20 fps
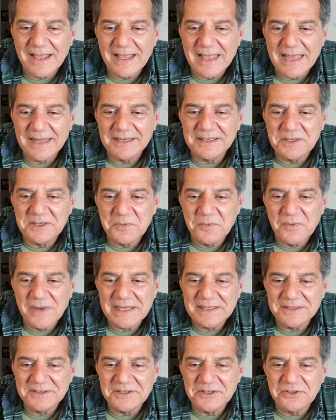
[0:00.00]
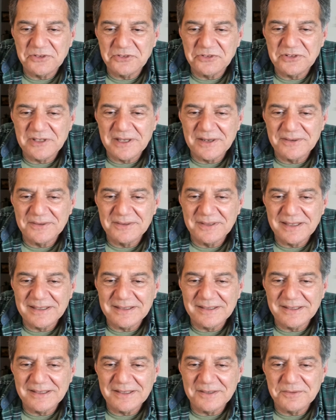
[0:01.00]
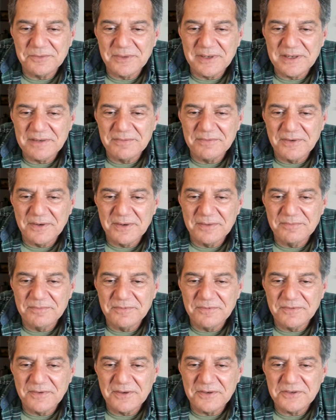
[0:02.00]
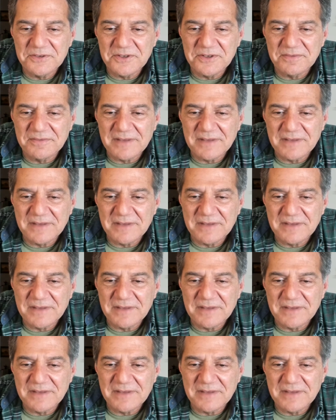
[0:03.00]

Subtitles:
Adding weight to the snare lately. Reverb first.